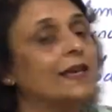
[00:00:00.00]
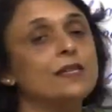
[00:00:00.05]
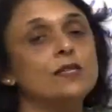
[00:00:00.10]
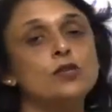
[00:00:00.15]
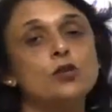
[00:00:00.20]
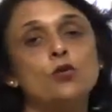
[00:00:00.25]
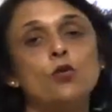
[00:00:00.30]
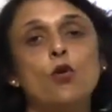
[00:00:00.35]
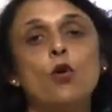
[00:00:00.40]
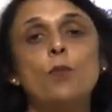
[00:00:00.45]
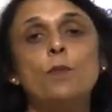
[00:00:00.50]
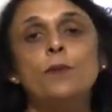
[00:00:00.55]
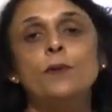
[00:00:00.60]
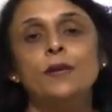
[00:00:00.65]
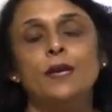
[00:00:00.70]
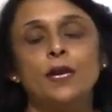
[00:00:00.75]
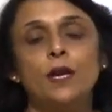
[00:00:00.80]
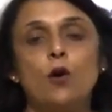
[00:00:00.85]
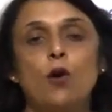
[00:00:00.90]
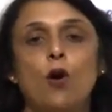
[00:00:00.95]
there is an
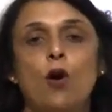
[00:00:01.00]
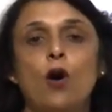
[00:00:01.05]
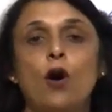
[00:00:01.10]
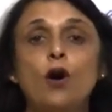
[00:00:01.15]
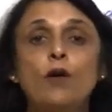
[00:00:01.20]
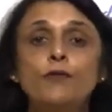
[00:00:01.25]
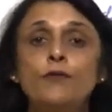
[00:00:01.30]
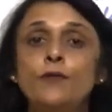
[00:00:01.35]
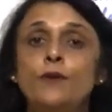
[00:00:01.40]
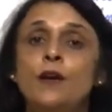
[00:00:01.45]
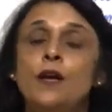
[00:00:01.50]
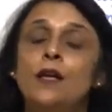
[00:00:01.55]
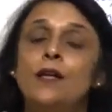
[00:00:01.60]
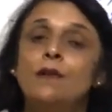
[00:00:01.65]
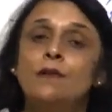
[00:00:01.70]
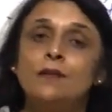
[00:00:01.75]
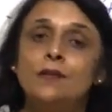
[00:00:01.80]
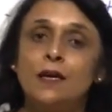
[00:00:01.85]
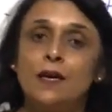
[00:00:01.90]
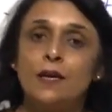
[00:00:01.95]
opening of
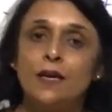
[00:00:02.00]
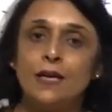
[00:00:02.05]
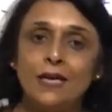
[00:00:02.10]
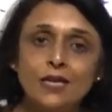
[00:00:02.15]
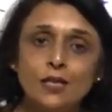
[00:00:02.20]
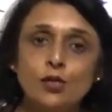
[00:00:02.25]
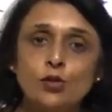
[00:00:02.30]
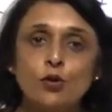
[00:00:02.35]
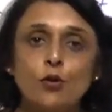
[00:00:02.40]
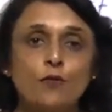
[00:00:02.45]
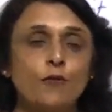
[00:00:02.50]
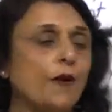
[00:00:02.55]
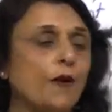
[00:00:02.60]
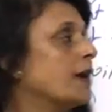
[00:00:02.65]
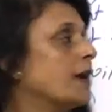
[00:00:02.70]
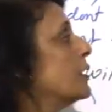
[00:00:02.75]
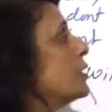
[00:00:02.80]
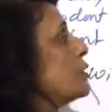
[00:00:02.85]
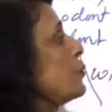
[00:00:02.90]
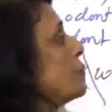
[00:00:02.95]
the
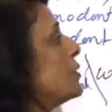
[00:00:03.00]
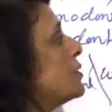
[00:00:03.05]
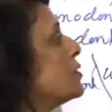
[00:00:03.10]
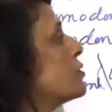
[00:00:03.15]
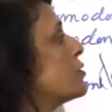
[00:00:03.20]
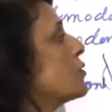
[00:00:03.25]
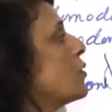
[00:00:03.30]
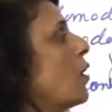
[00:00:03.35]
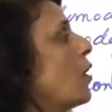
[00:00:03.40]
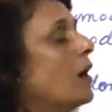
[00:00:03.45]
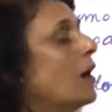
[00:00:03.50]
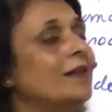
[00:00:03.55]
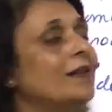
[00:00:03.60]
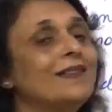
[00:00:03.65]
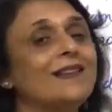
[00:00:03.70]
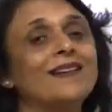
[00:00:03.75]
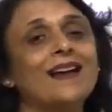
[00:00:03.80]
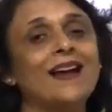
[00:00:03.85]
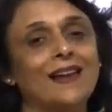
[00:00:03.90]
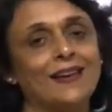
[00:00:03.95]
esophagus which is called
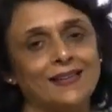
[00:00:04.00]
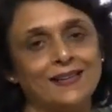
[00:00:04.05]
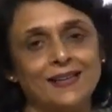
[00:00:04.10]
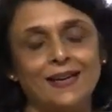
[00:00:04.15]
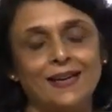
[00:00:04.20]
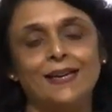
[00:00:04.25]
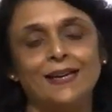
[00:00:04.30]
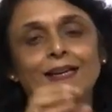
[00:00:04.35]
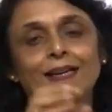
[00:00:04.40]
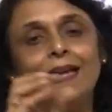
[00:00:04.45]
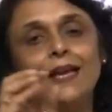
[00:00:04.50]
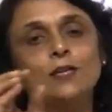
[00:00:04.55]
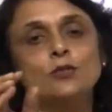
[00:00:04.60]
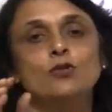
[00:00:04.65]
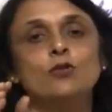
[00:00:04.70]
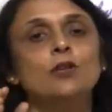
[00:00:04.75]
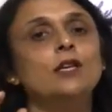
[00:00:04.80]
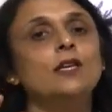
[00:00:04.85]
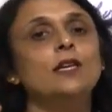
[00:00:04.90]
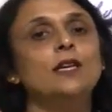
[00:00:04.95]
the gullet. Gullet
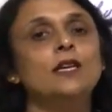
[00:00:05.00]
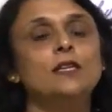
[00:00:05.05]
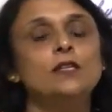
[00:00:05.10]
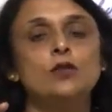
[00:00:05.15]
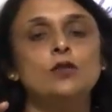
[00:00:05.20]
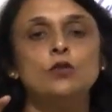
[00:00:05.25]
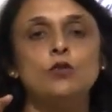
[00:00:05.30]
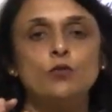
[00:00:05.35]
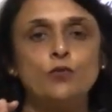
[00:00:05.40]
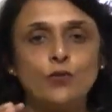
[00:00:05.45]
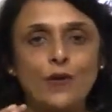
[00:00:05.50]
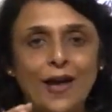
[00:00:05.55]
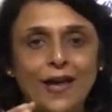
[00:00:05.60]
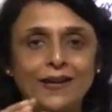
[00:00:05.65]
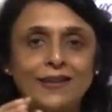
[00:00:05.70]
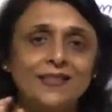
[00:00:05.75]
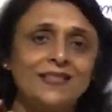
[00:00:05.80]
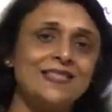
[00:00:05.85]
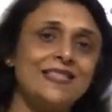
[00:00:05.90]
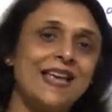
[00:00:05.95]
actually leads into
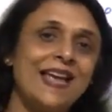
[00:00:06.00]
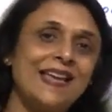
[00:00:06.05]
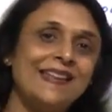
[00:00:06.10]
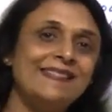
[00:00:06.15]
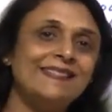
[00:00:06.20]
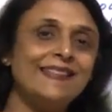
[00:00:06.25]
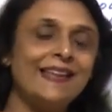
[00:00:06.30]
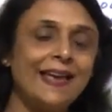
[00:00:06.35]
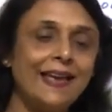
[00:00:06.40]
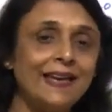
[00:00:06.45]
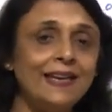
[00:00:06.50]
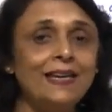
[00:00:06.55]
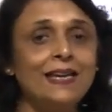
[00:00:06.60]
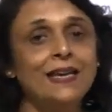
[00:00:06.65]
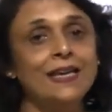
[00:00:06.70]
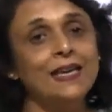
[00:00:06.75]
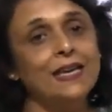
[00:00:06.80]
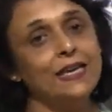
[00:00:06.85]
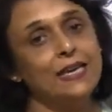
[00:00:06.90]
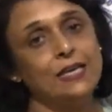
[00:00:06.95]
pharynx and then
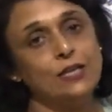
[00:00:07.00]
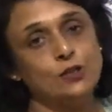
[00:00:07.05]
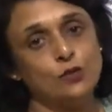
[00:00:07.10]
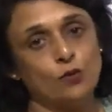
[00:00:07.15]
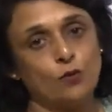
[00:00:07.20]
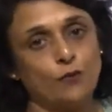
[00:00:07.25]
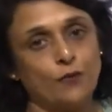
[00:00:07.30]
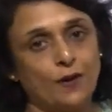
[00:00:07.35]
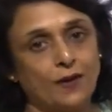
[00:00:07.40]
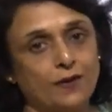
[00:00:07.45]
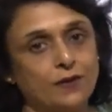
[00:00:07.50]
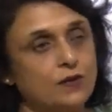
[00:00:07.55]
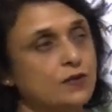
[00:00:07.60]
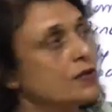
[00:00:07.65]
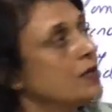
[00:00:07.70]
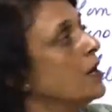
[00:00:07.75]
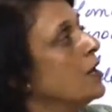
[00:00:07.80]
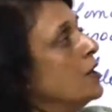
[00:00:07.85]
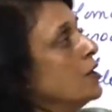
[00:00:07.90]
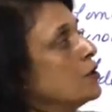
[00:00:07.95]

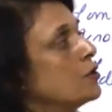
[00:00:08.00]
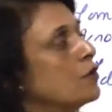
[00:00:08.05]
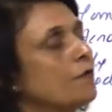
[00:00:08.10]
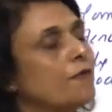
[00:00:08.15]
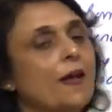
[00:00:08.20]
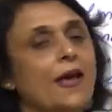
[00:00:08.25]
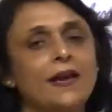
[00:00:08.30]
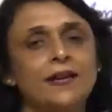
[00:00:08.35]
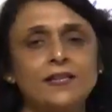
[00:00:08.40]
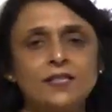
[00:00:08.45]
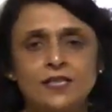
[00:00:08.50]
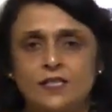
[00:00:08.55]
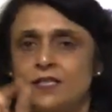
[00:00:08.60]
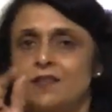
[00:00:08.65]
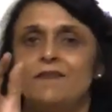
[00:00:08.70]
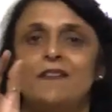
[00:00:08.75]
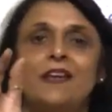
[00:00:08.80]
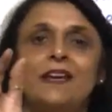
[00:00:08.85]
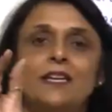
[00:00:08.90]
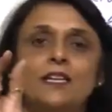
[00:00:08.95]
esophagus. So pharynx is a
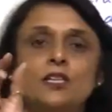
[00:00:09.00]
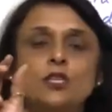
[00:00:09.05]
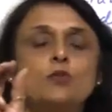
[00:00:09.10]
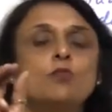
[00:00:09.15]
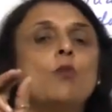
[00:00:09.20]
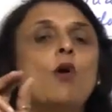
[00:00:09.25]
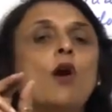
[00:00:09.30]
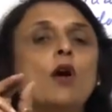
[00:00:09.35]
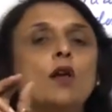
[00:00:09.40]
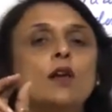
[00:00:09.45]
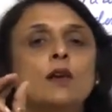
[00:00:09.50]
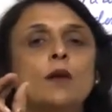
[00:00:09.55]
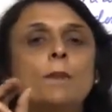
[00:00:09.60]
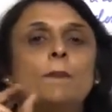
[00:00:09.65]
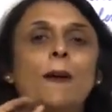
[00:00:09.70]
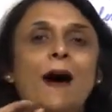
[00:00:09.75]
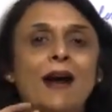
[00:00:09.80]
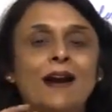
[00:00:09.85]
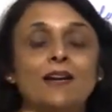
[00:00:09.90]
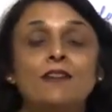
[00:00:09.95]
very small
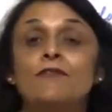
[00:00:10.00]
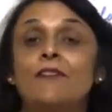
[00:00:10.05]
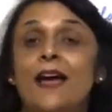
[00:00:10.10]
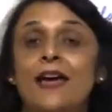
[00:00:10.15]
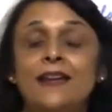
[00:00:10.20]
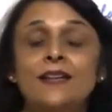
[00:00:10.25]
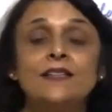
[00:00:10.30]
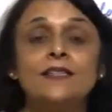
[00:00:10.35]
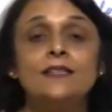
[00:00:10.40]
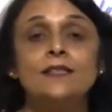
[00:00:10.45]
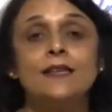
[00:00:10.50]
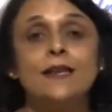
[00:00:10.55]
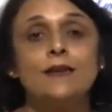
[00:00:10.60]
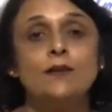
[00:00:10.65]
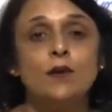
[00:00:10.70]
part. Pharynx